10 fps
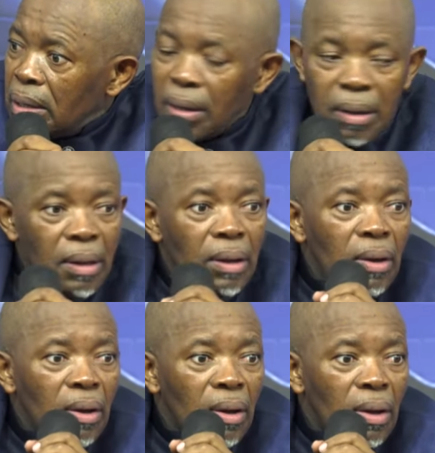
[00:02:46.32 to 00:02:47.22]

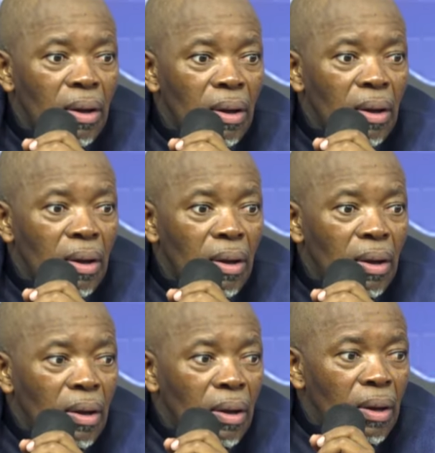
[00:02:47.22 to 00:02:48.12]

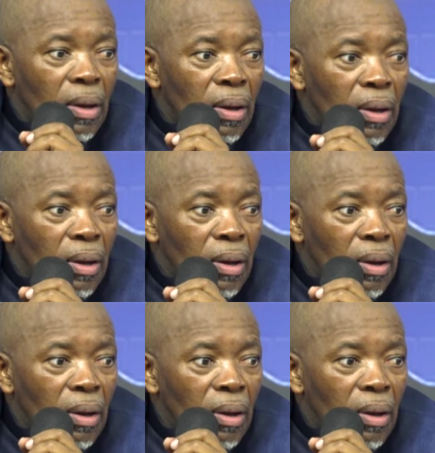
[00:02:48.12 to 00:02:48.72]
Nobody speaks.